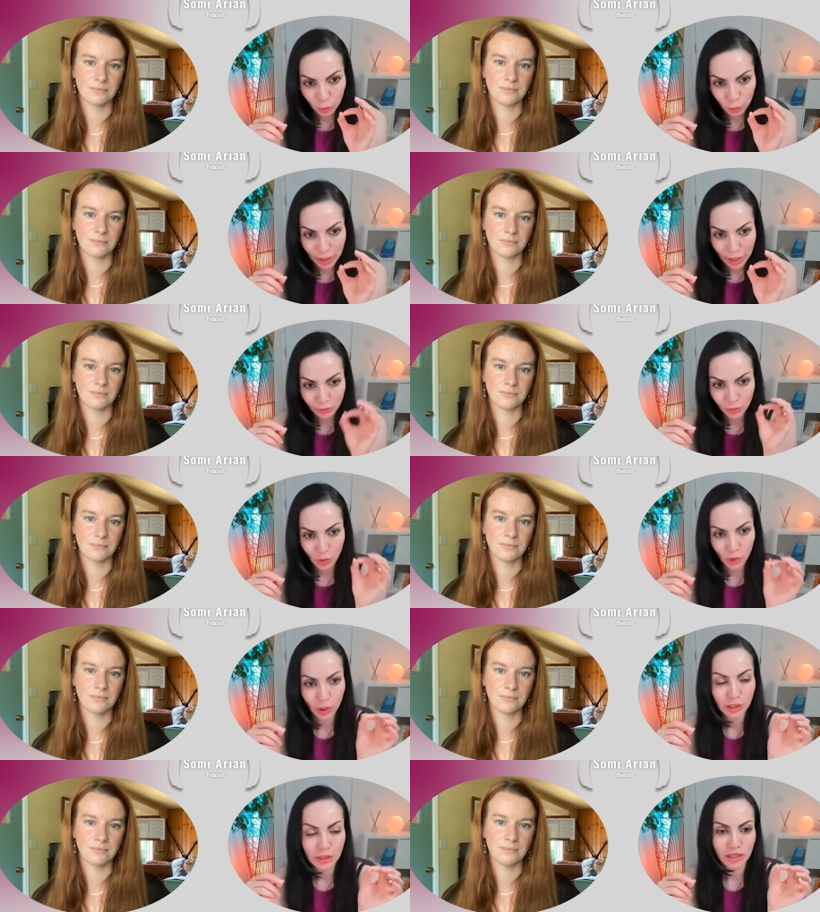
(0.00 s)
Speaker 1: great
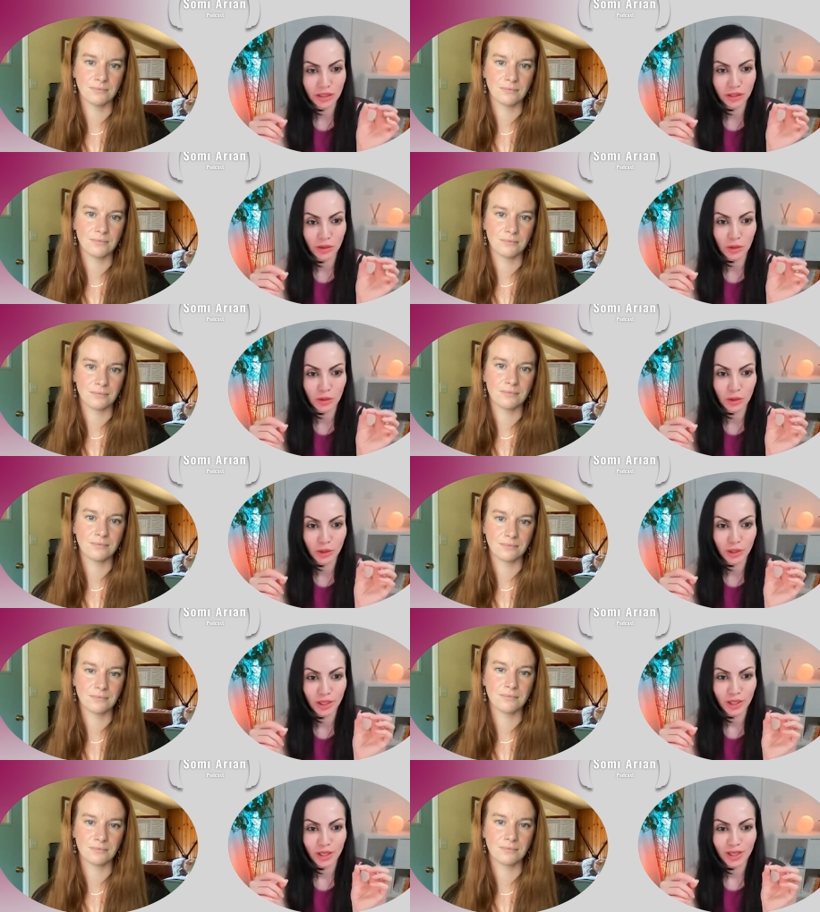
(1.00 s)
points in your
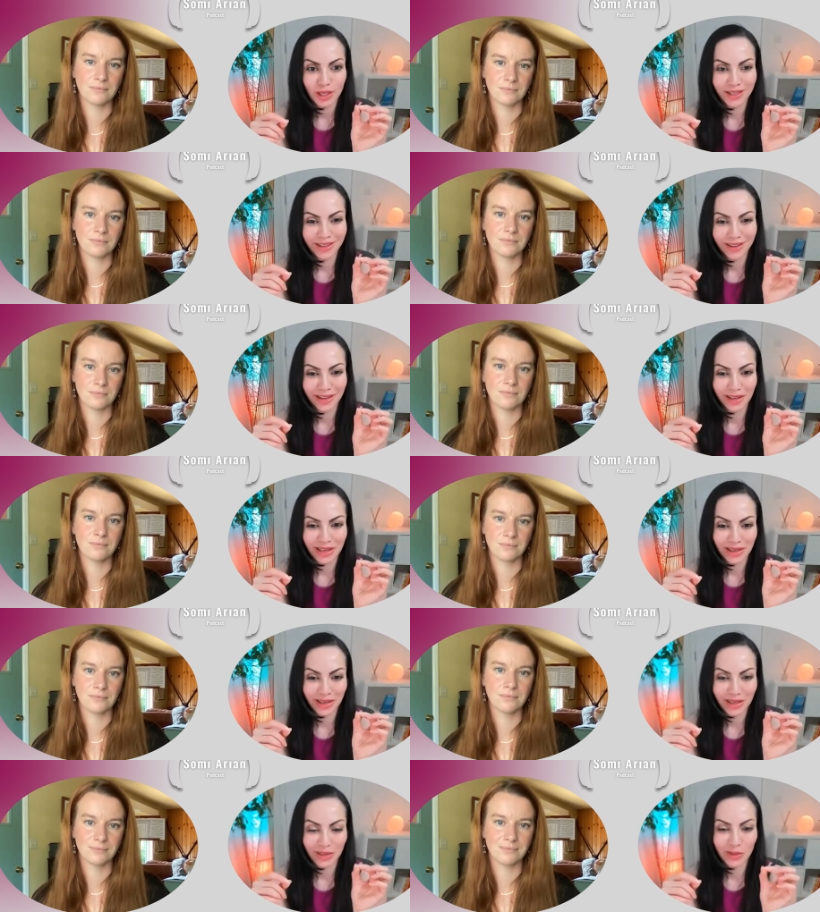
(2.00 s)

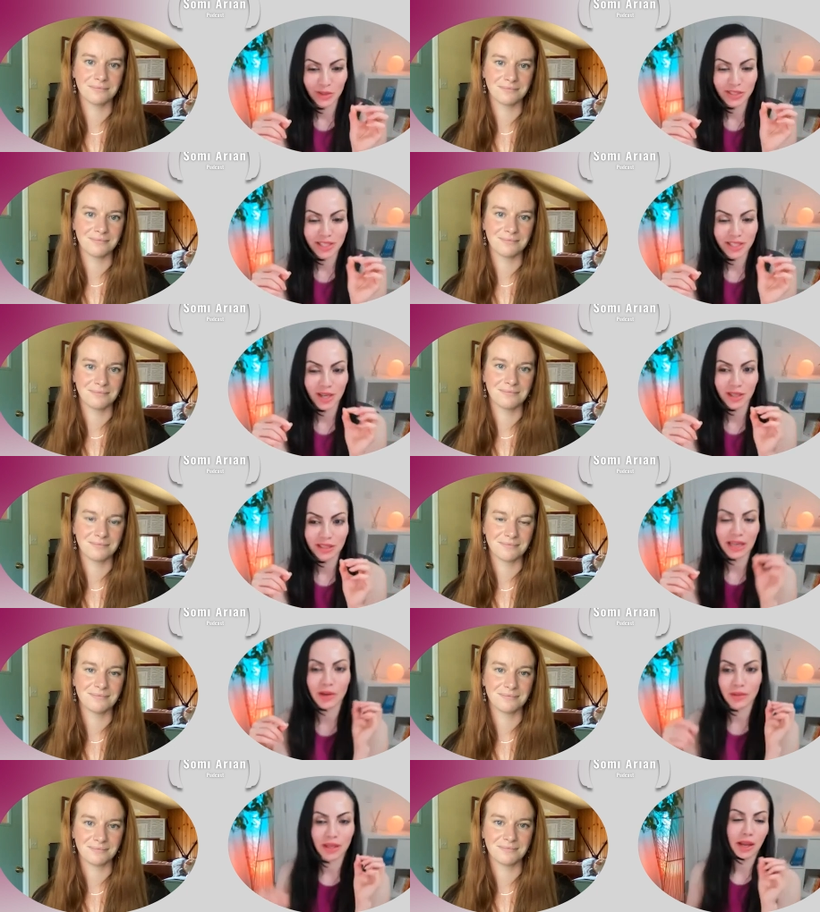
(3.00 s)
TED Talk
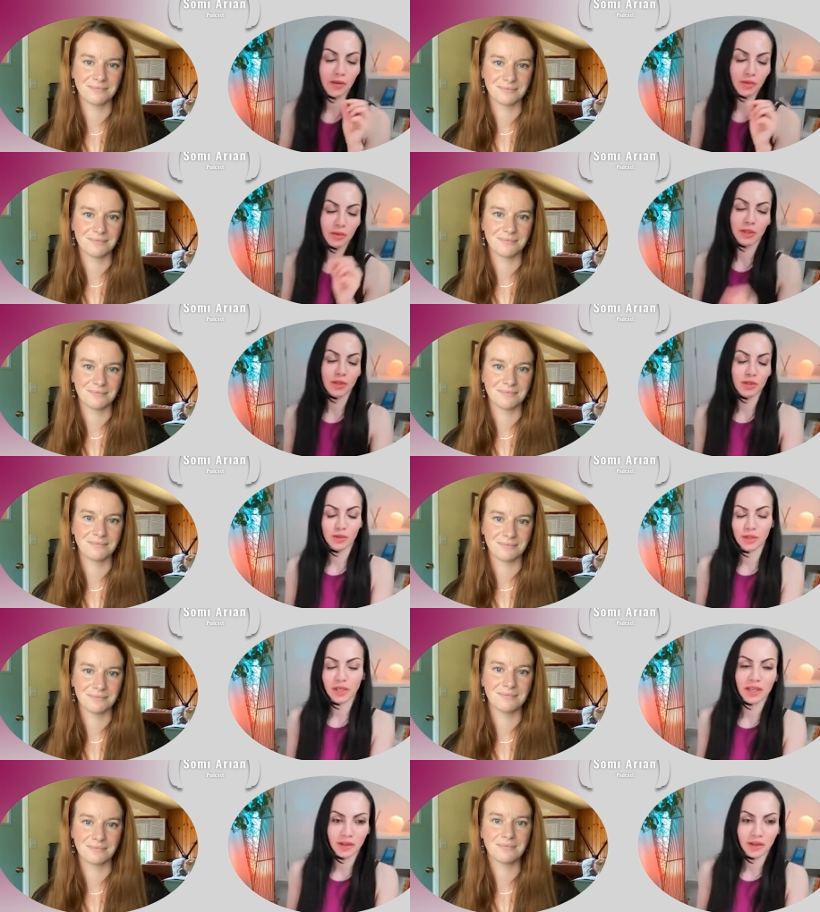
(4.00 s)
that I think everybody should
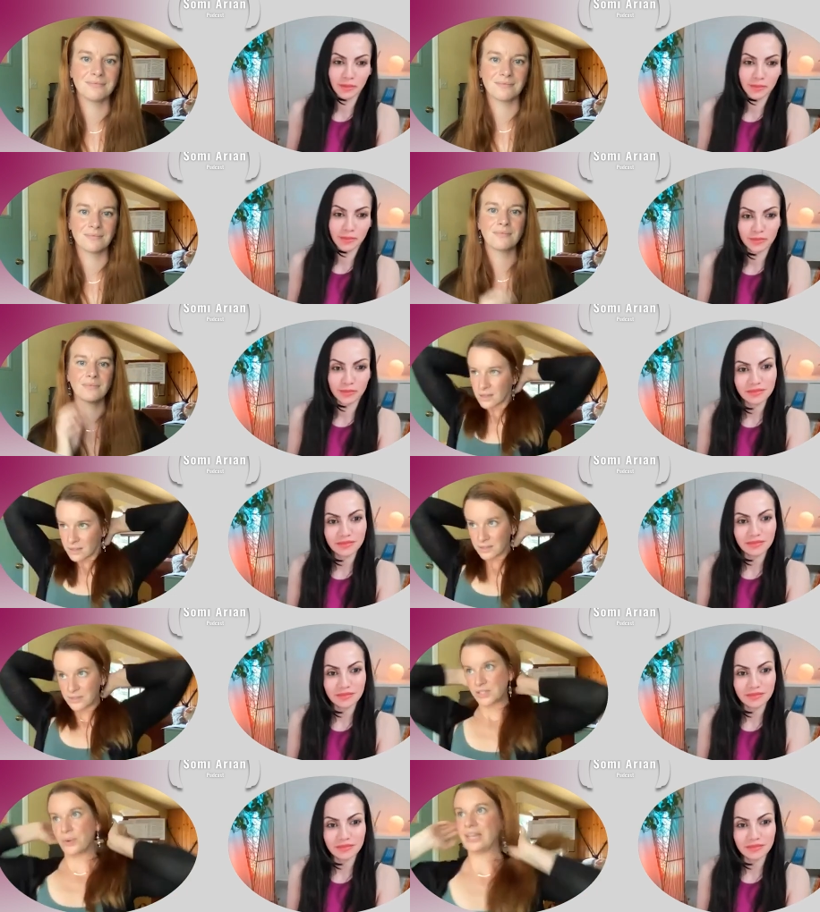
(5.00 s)
hear.
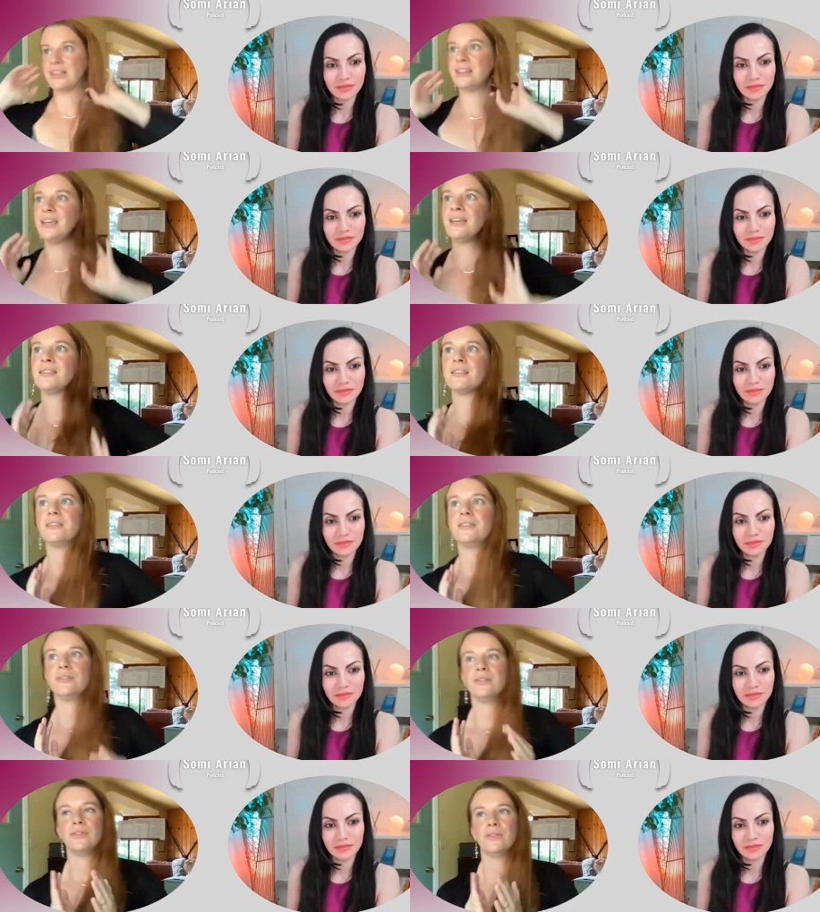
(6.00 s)
Speaker 2: So I think
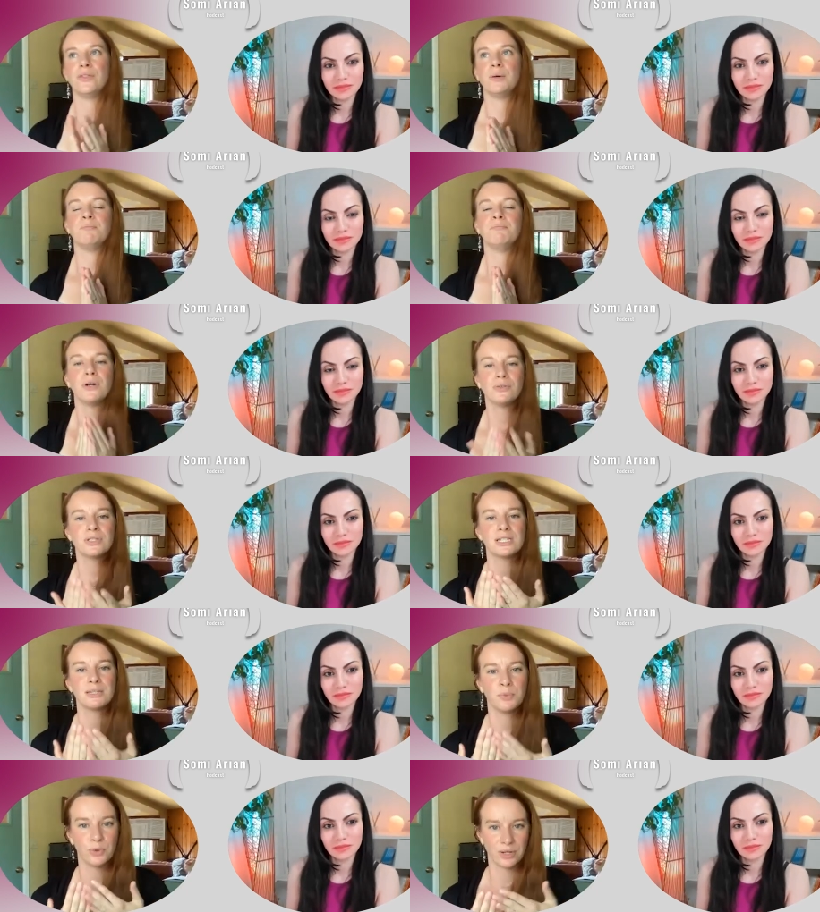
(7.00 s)
the most
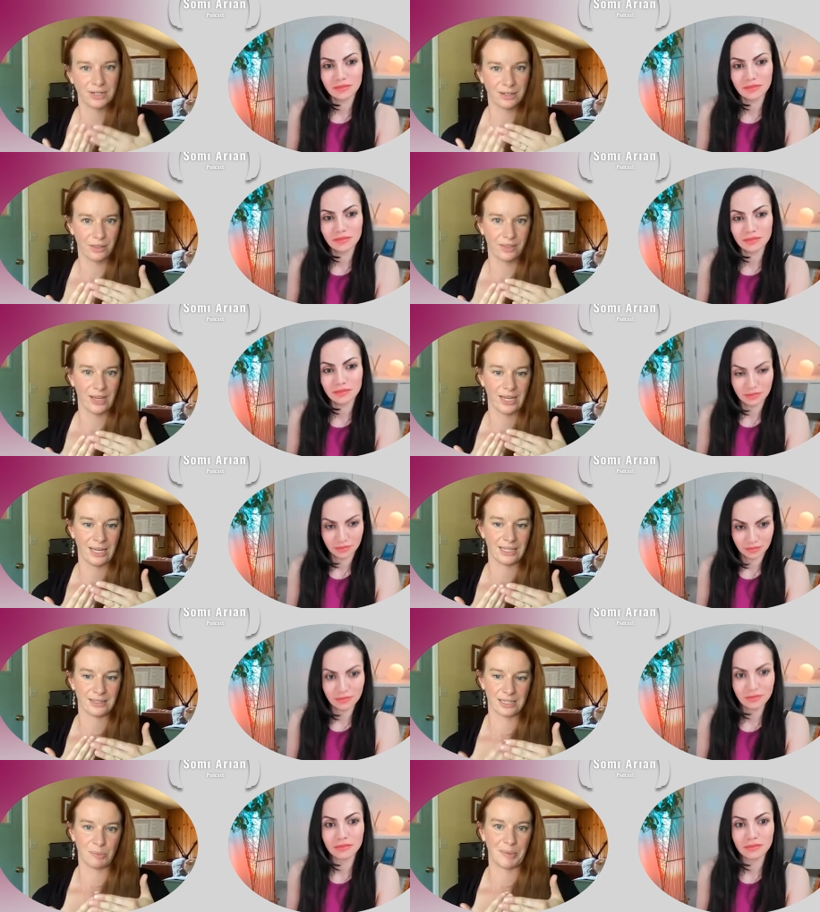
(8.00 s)
important thing
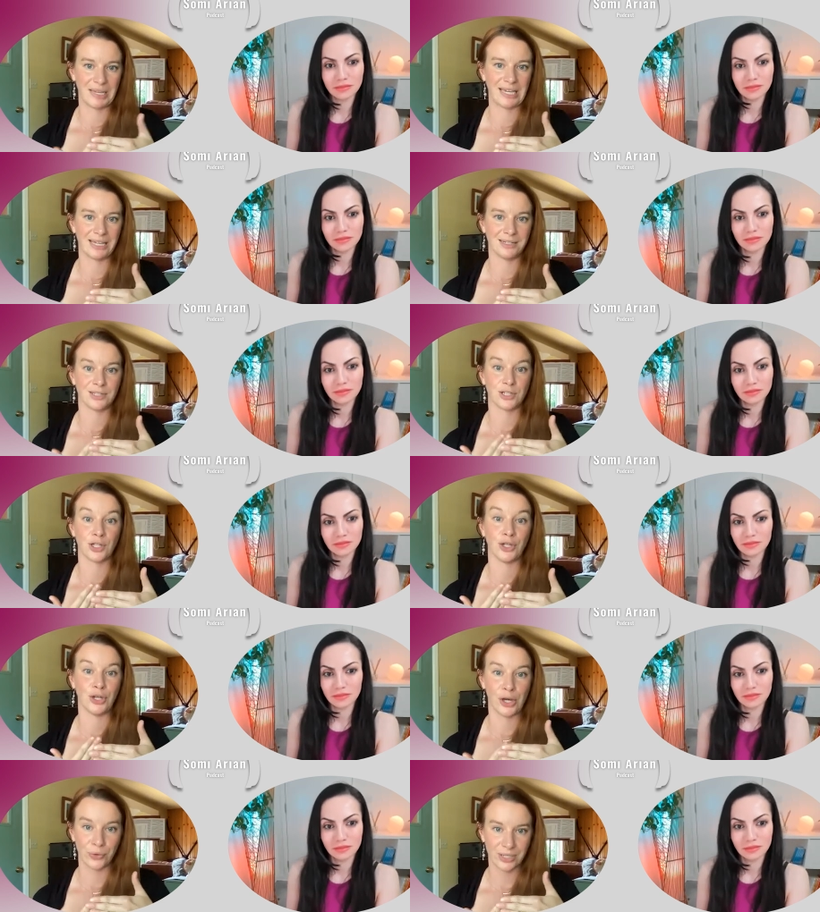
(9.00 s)
is to begin to
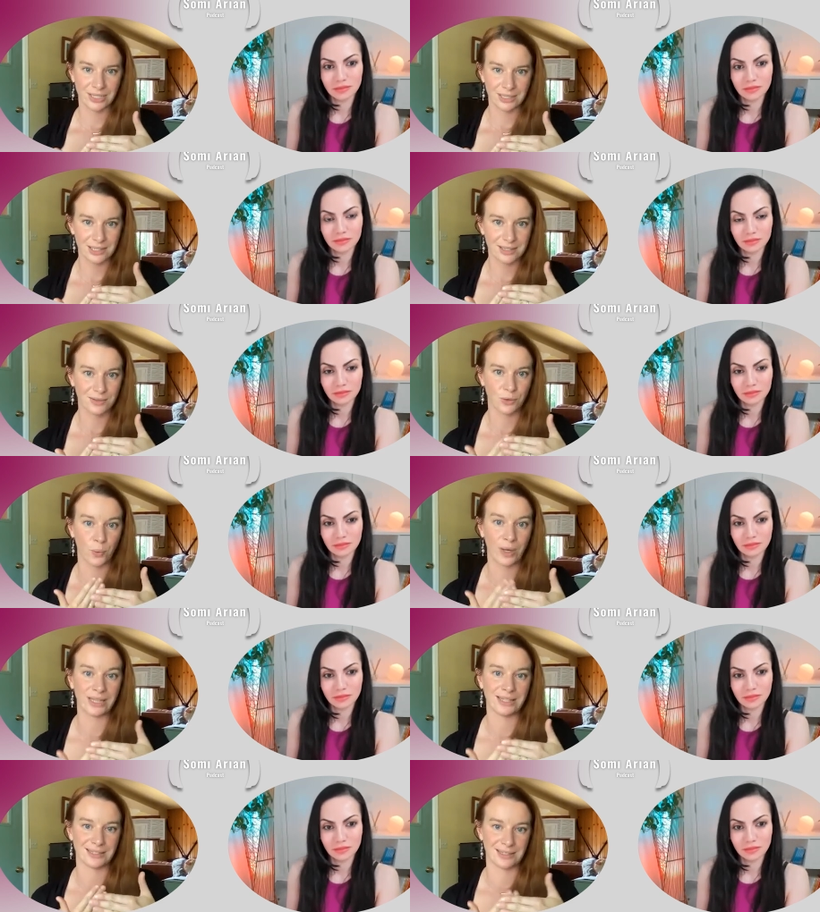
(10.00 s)
notice
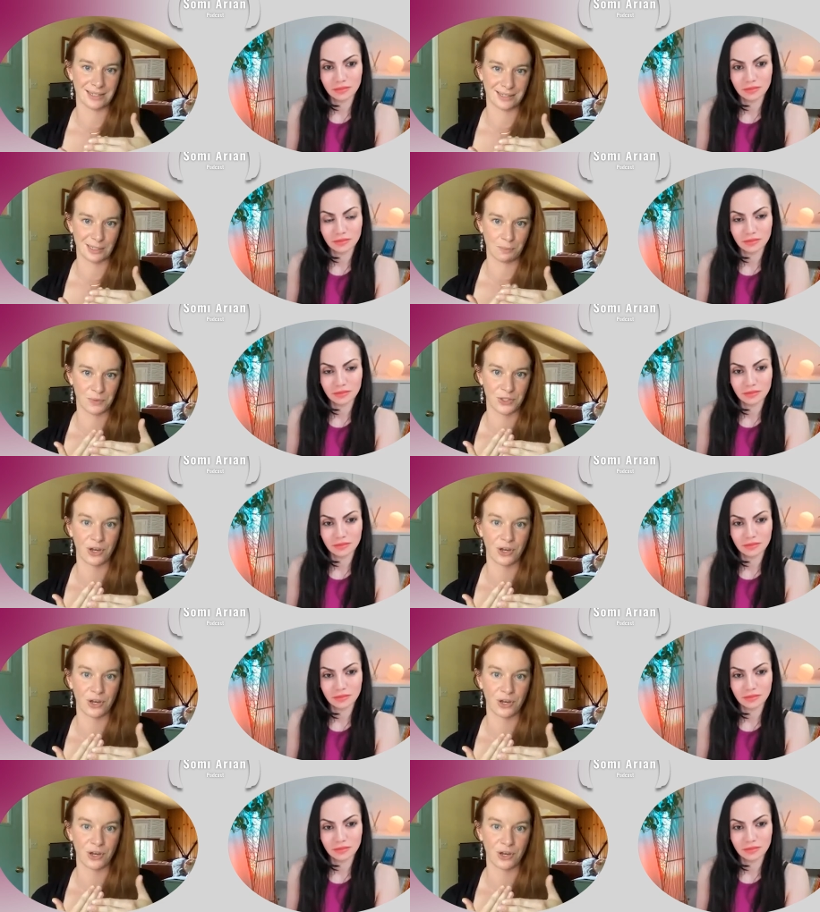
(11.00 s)
what the systems